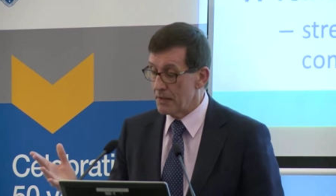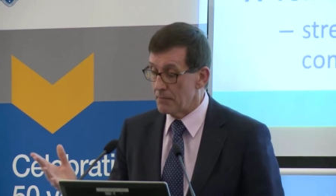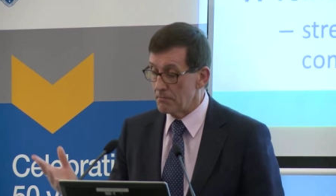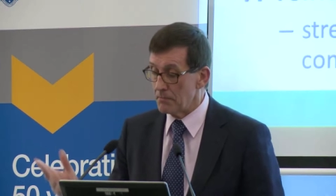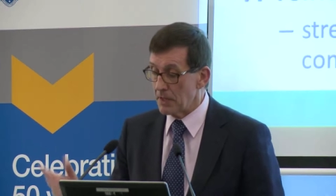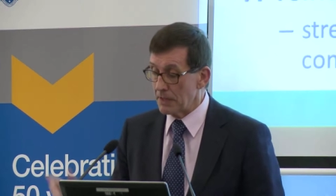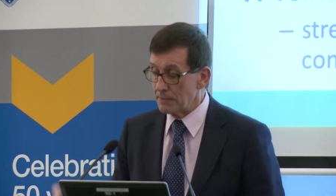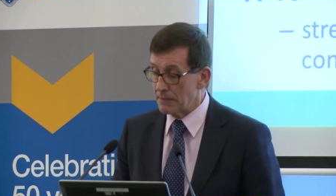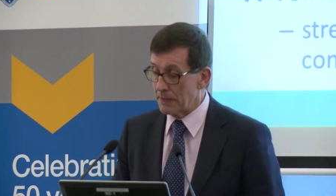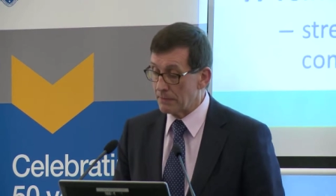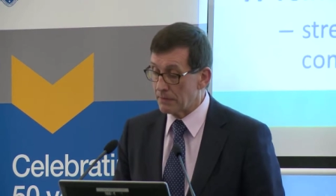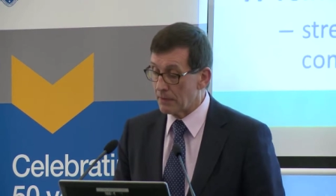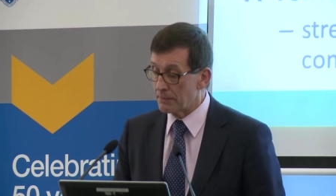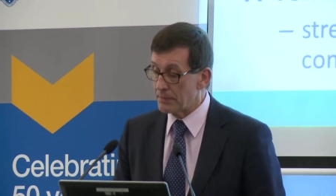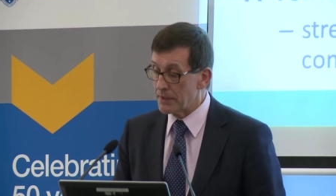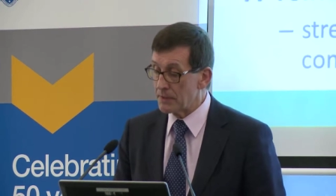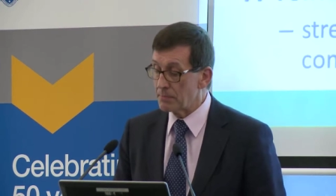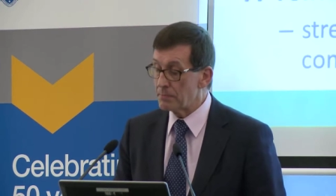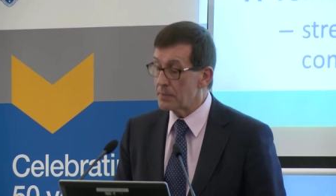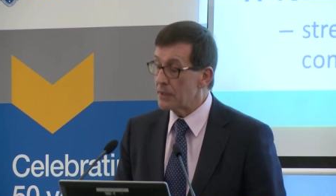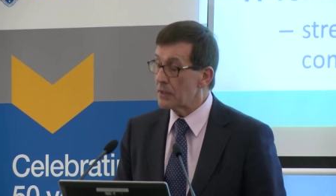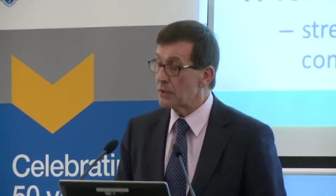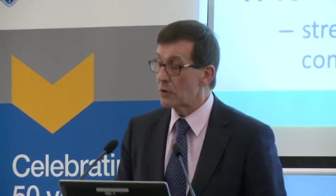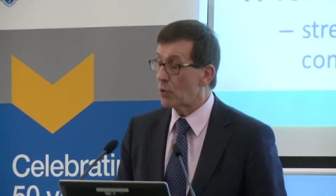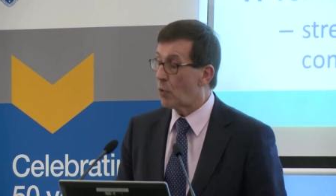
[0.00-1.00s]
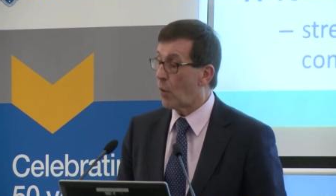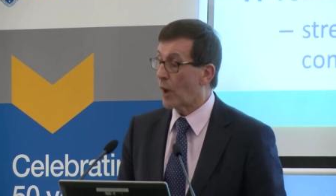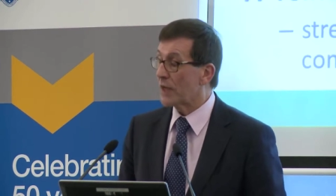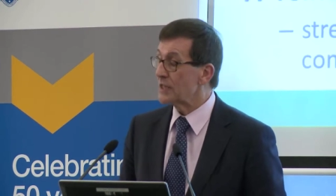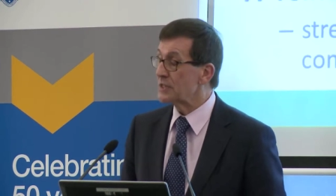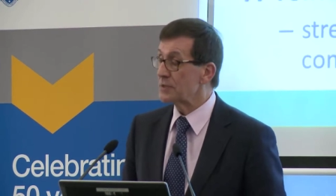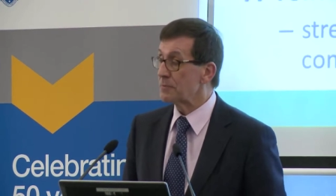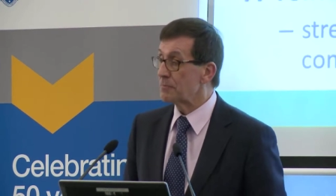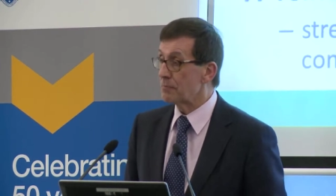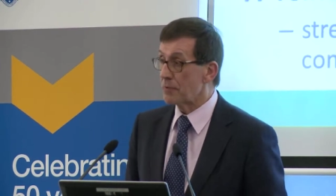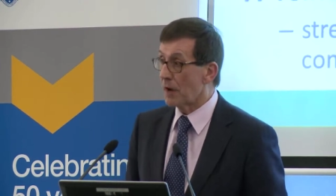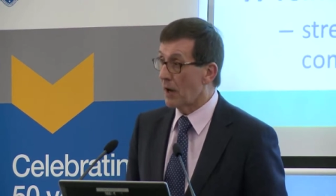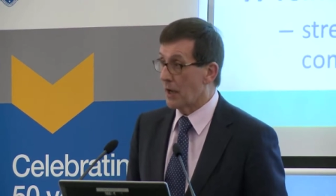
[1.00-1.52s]
Many people have been, quite
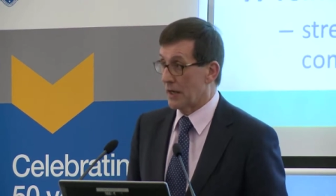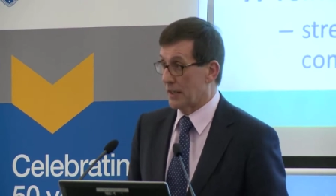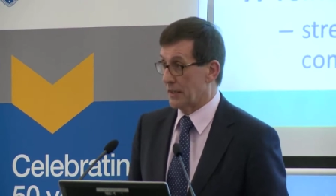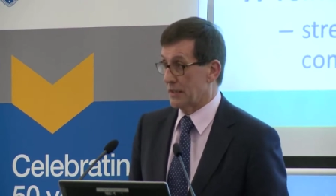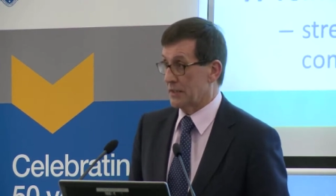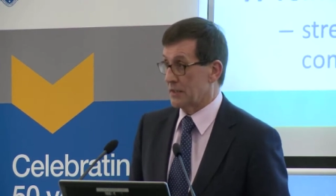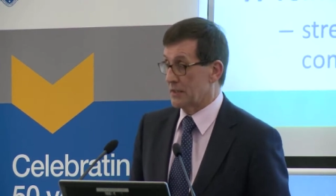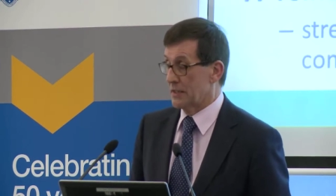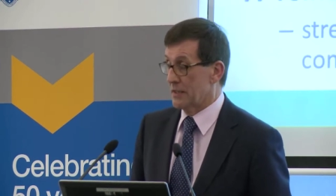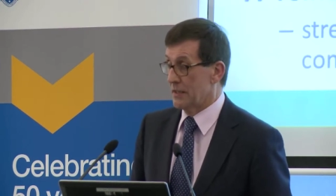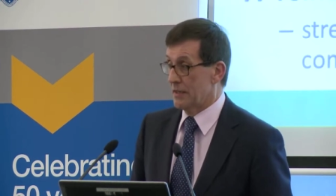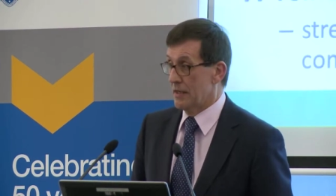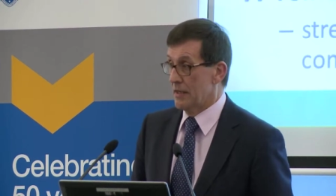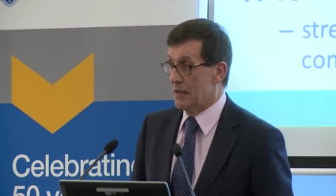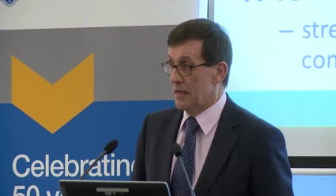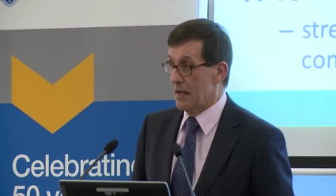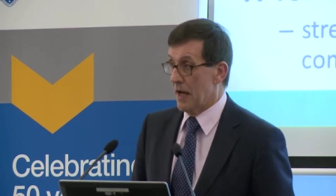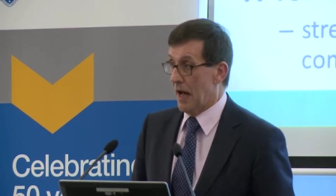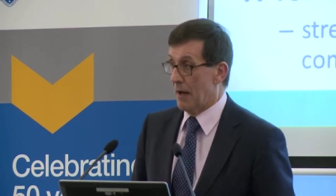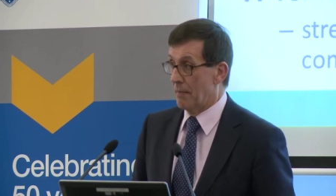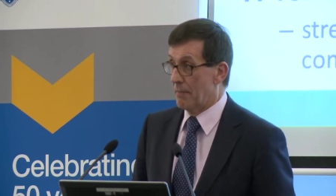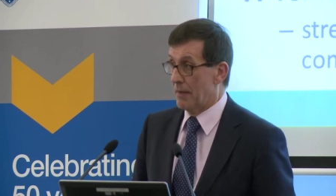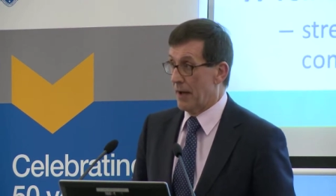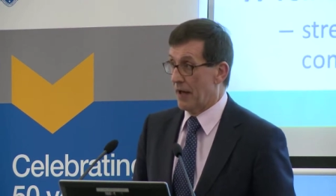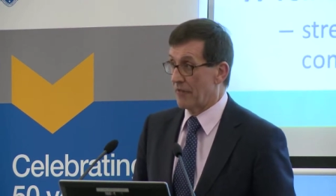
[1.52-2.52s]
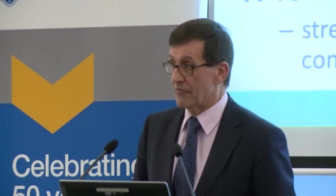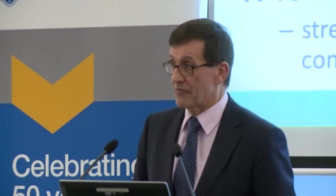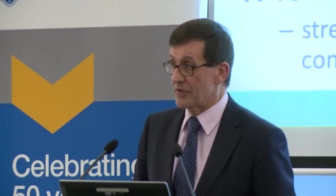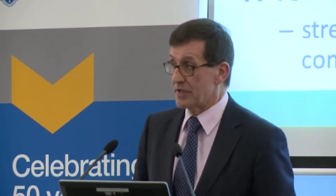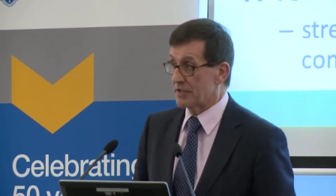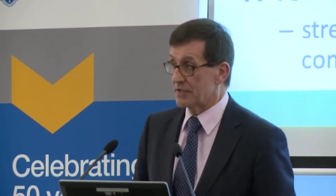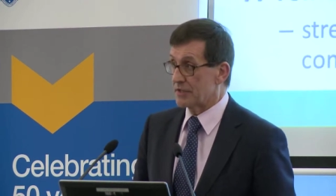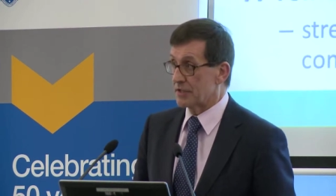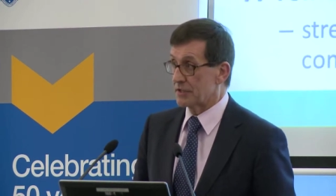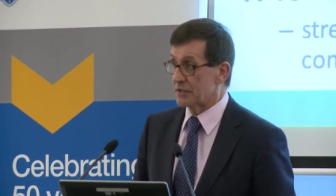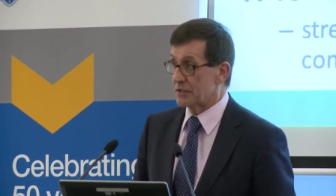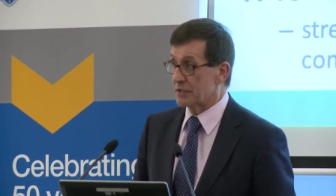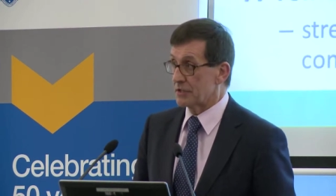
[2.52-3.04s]
surprised about the
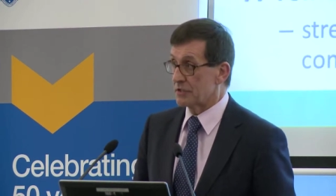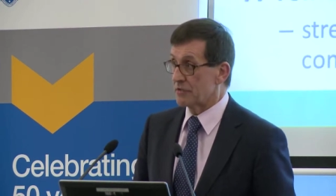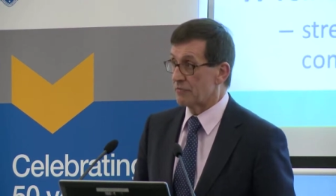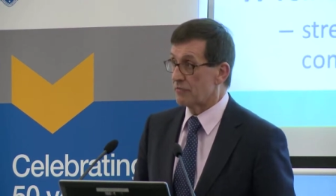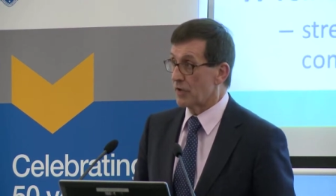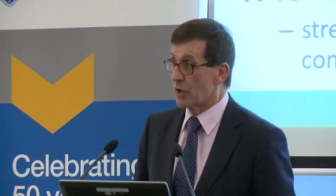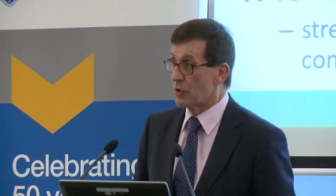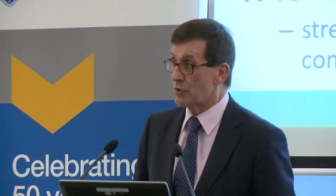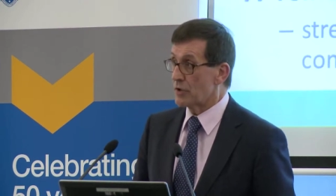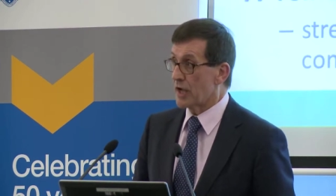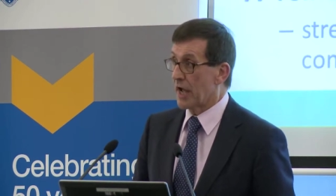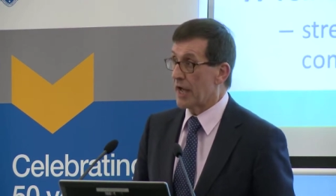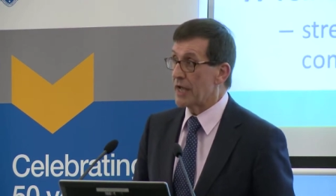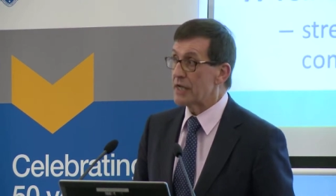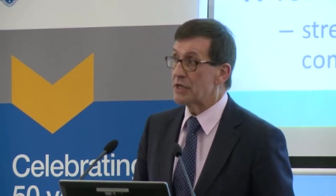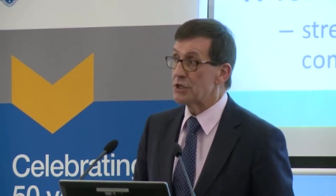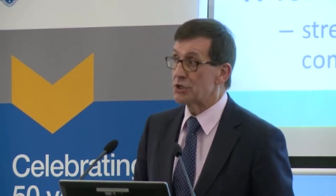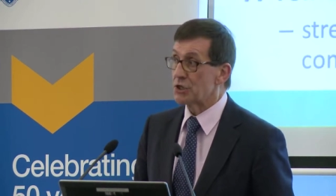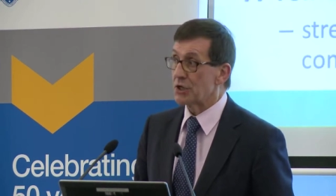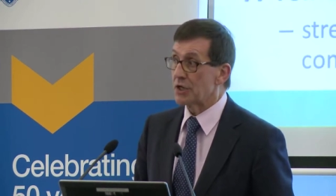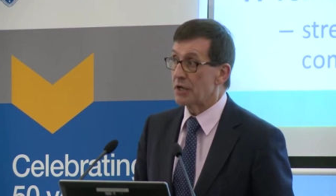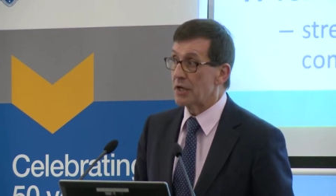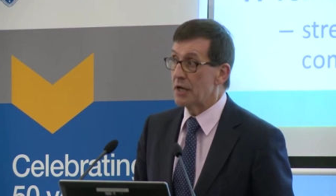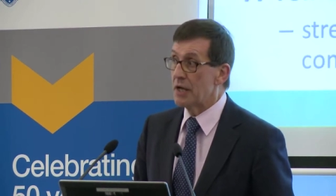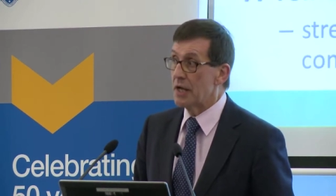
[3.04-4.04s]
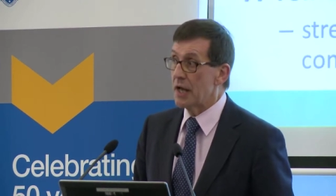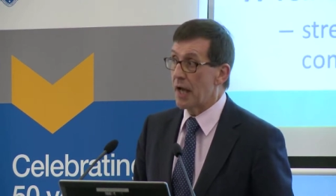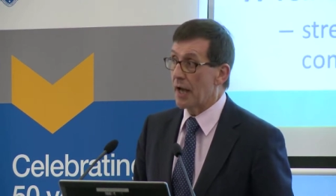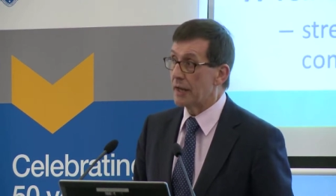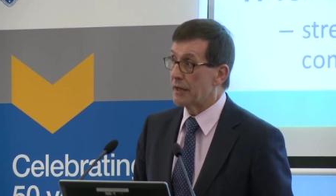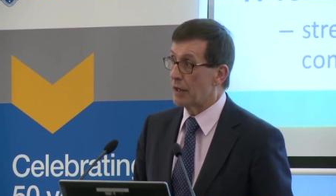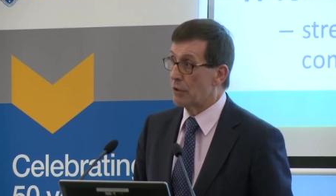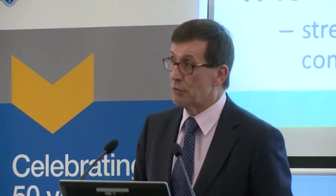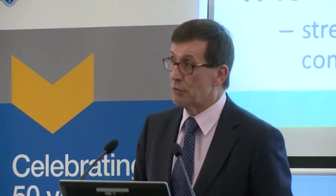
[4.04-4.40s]
existence of location and